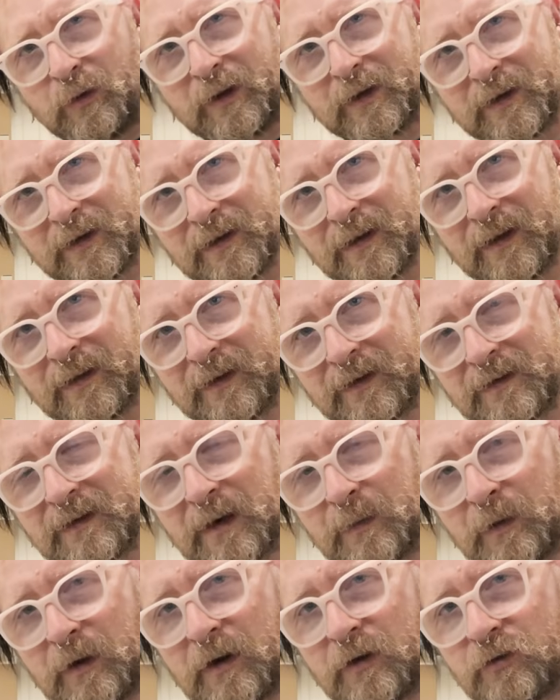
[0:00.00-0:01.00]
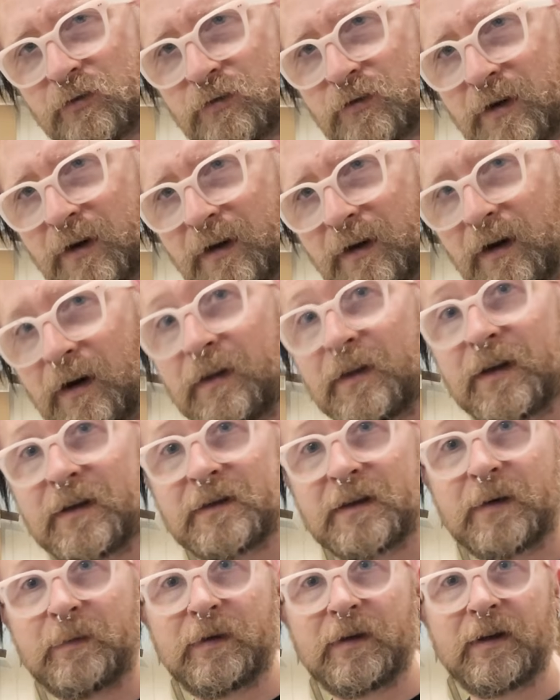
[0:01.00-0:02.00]
I think it's going to be interesting, and I think it's
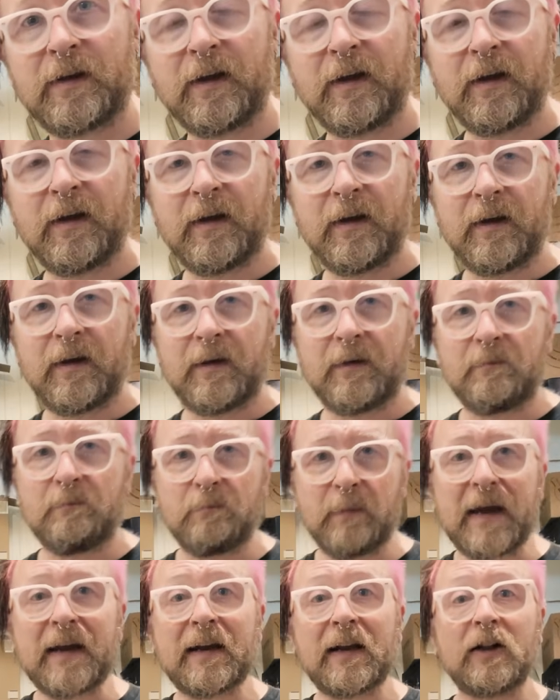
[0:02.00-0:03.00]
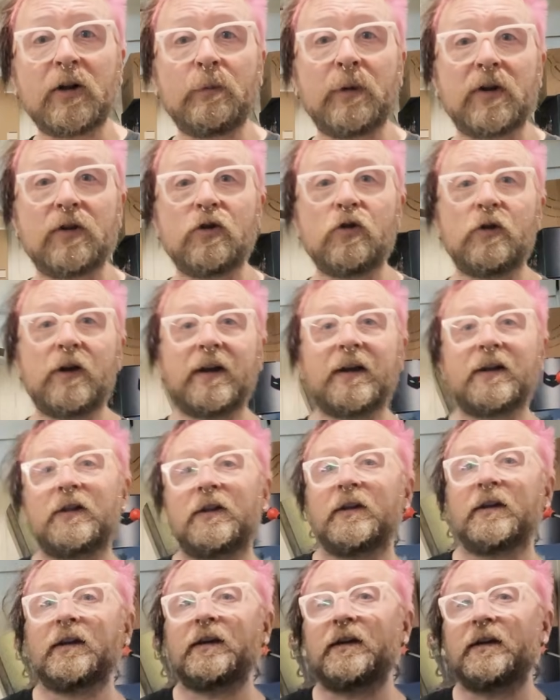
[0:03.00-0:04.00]
going to make it a little bit
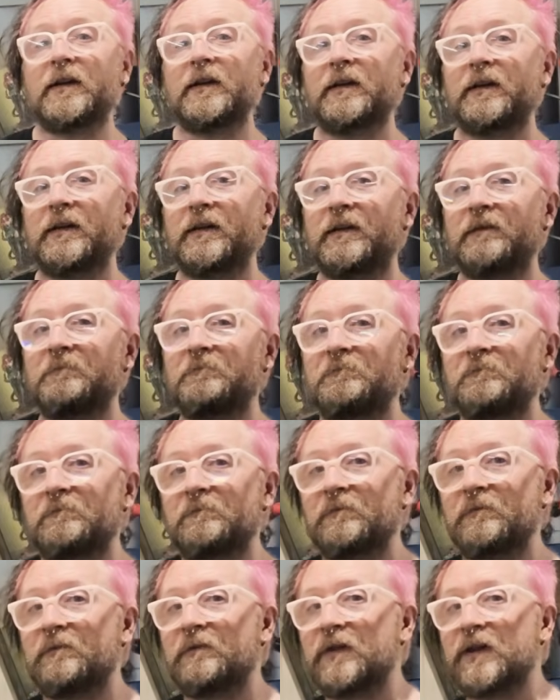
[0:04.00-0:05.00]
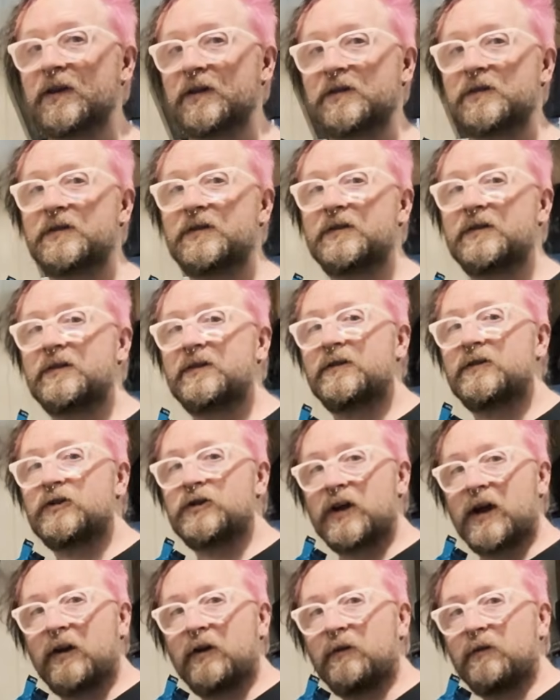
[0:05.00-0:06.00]
uniquely this
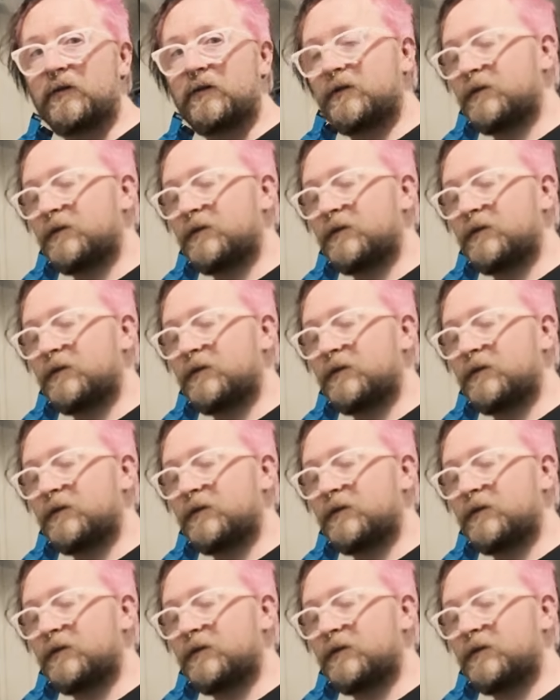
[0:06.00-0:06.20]
channel.